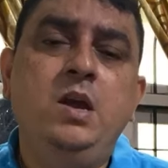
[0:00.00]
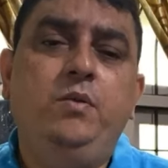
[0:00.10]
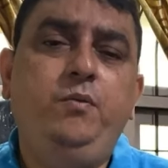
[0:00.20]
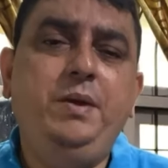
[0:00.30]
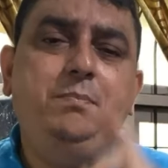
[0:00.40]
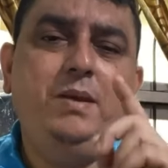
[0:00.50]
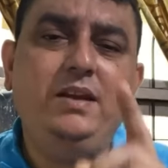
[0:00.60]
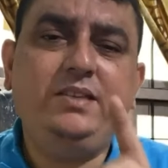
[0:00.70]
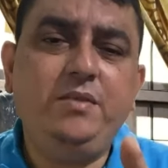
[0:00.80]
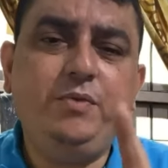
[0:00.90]
We
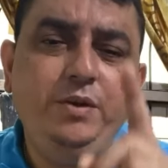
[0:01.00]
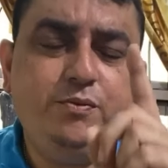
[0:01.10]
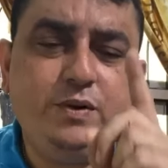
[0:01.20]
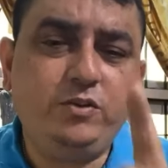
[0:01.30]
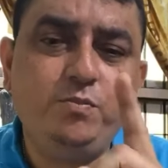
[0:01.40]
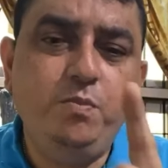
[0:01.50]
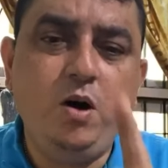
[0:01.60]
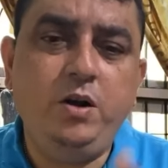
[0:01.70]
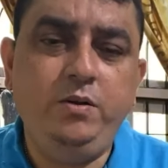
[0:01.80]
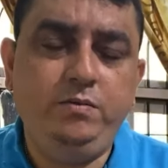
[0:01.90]
bless every
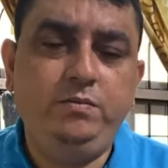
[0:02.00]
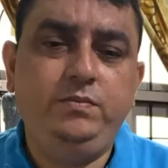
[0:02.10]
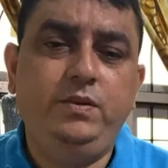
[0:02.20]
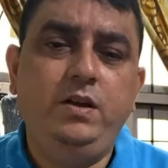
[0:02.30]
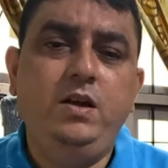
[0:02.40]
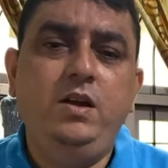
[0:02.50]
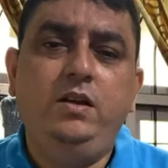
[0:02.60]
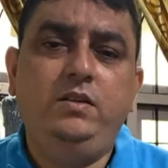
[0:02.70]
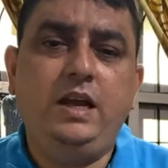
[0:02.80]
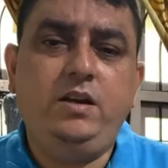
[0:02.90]
firstborn
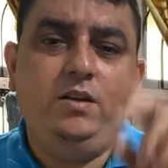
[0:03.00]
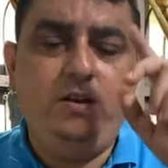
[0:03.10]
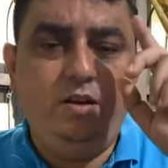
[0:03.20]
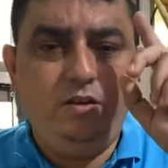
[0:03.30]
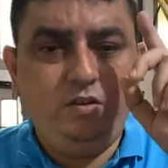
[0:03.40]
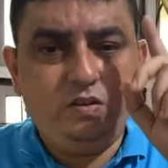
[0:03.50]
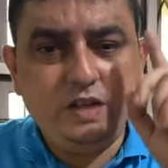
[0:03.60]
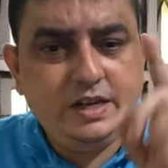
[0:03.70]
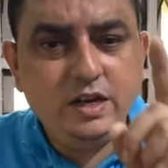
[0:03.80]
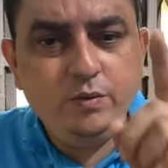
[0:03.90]
that
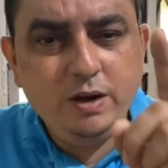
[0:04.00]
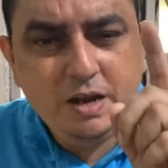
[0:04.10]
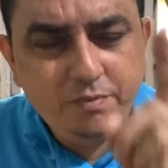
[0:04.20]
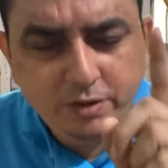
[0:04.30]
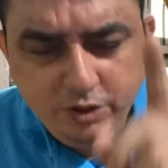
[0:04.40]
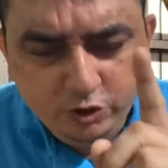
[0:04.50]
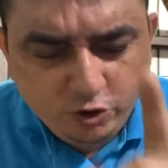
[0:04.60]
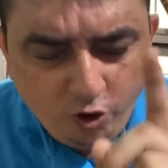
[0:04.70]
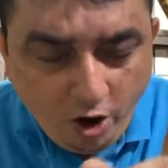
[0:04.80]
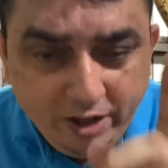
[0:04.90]
Satan will never
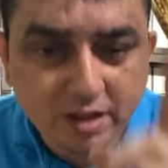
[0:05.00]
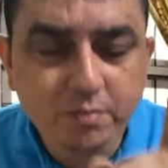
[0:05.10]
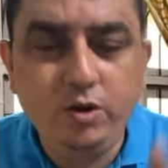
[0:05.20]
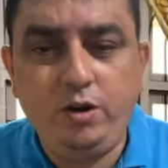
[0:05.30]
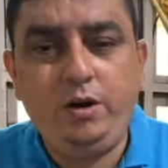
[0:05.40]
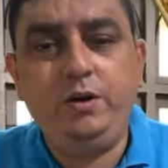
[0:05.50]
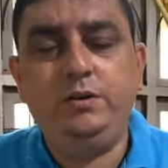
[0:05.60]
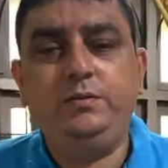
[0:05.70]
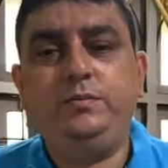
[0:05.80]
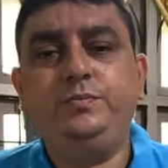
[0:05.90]
destroy them, Lord.
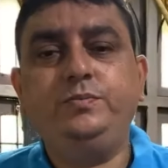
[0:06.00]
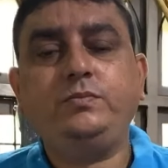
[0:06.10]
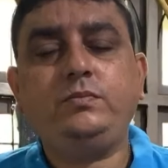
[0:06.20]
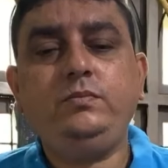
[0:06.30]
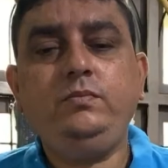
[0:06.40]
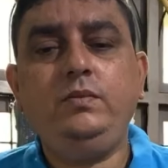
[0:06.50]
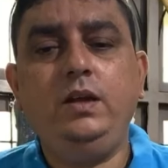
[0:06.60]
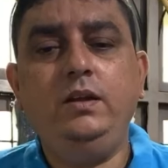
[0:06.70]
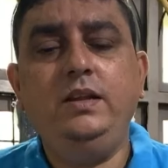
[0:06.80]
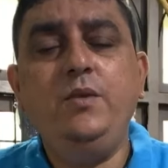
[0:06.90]

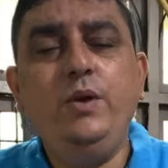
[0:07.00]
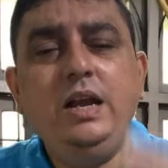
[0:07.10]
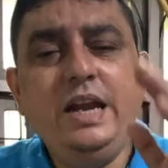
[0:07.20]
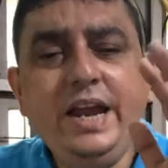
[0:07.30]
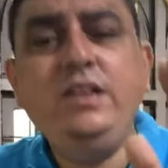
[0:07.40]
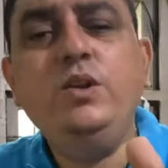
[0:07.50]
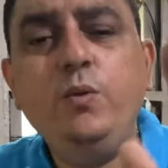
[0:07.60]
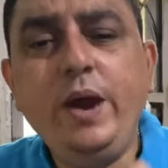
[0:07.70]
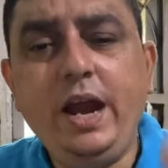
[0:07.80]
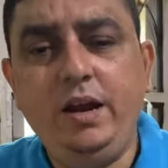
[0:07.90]
They will lead the
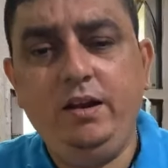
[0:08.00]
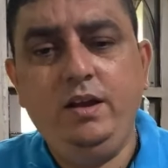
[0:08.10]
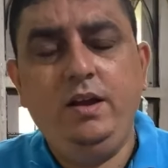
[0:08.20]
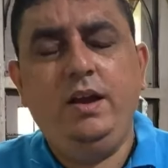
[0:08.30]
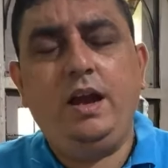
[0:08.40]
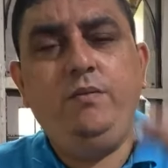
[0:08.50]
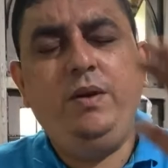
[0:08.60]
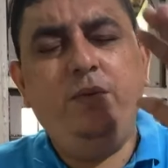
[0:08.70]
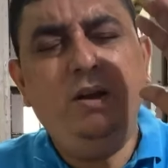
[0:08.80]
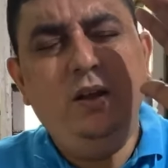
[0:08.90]
way and we
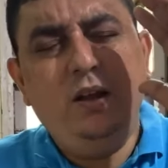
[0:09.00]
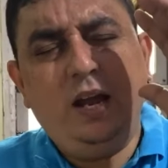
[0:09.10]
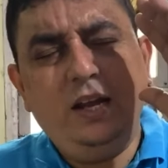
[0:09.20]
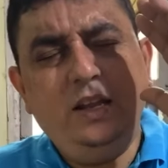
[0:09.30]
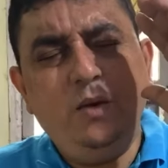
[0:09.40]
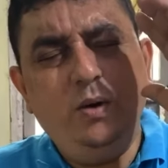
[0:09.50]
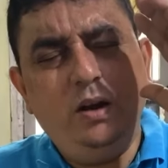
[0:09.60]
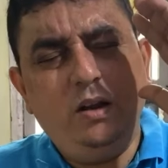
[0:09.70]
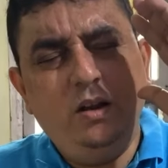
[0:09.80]
will and they will